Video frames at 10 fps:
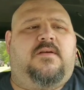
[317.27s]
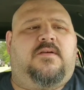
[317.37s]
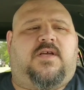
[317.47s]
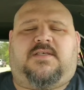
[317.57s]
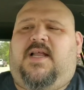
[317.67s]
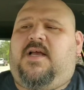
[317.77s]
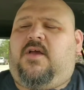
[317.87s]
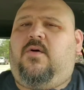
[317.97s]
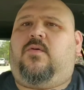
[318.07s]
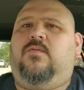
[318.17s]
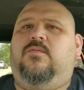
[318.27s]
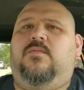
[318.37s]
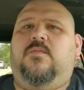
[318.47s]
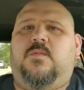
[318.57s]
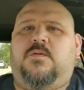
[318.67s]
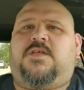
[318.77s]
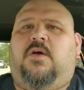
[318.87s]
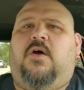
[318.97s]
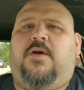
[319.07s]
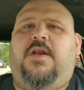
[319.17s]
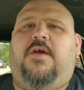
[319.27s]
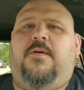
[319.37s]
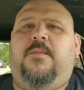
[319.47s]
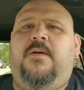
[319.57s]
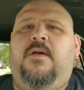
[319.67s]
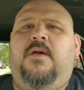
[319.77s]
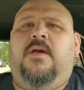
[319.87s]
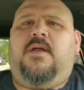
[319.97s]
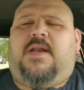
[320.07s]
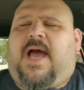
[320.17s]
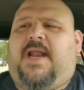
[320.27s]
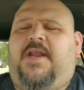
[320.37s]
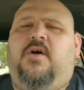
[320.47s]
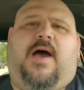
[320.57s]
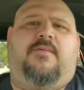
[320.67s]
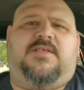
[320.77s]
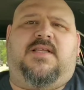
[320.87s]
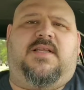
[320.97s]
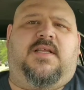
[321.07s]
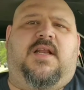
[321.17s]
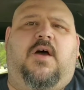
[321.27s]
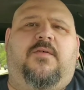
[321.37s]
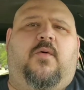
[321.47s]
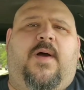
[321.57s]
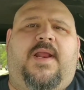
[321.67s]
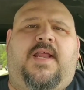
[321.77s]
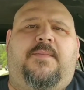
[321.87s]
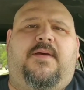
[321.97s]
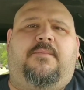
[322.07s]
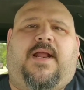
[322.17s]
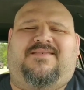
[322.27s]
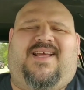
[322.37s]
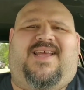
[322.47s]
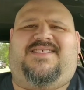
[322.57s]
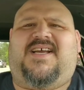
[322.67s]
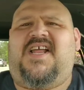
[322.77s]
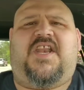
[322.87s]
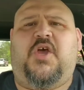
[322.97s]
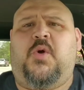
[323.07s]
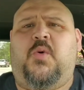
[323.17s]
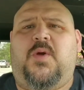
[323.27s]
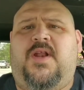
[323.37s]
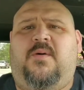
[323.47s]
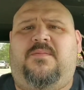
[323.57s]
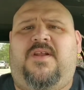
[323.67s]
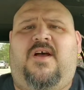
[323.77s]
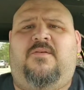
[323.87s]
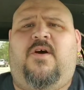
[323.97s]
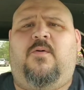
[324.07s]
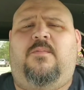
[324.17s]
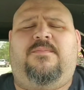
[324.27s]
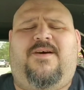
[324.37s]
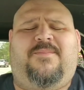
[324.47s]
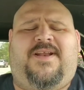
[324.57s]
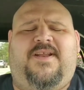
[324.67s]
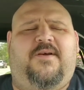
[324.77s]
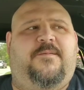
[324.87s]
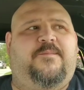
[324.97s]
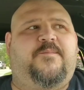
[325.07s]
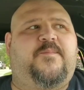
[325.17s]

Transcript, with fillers: So I was like, cool, solo canoe. Now I knew I was a little over the weight limit, but I was like, it's a canoe. It'll, you know, no, no big deal.